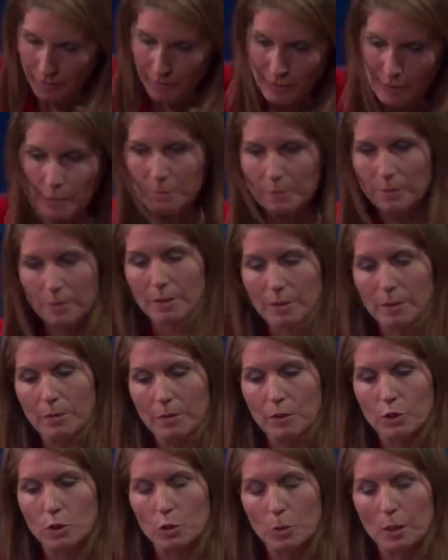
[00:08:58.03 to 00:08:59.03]
the substance of
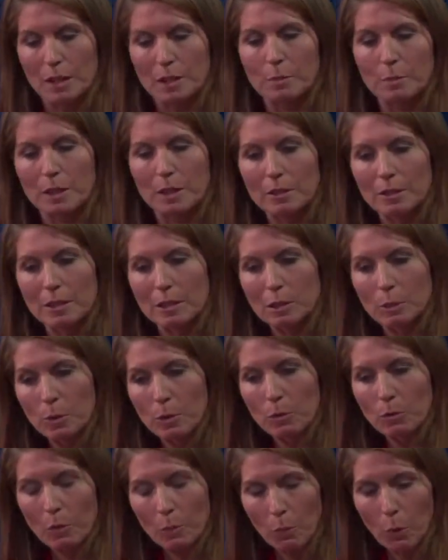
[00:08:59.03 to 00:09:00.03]
his tweets, because it's
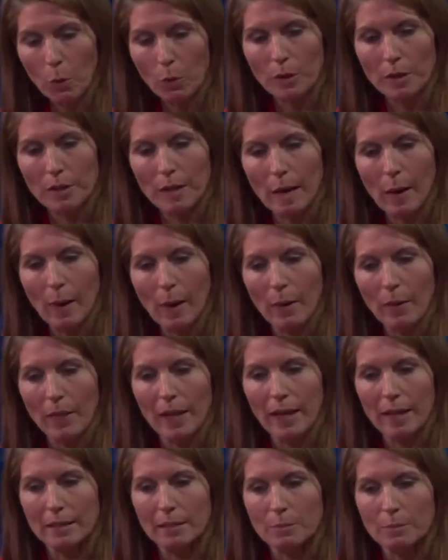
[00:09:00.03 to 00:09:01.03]
been reported now
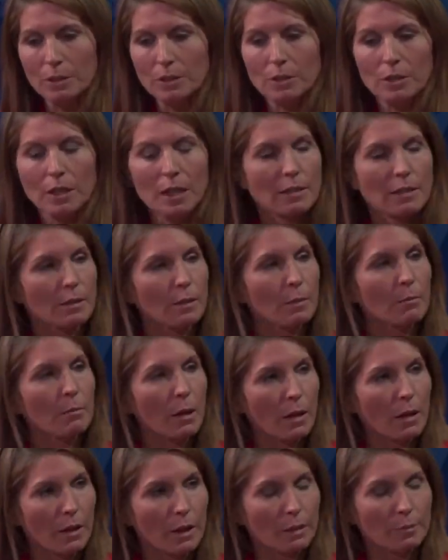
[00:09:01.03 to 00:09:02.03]
that Special Counsel
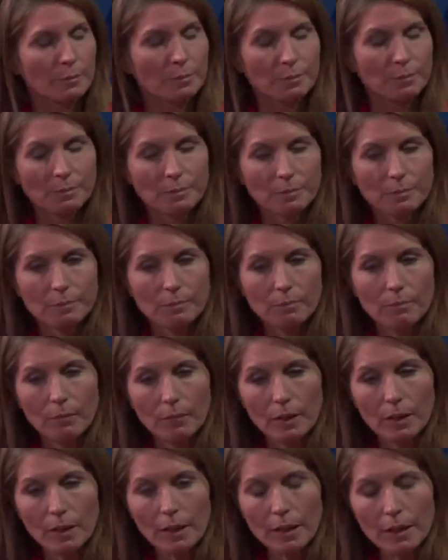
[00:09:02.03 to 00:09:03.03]
Mueller
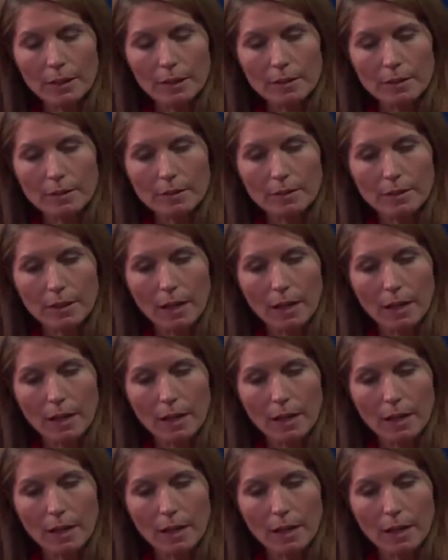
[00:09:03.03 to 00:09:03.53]
is,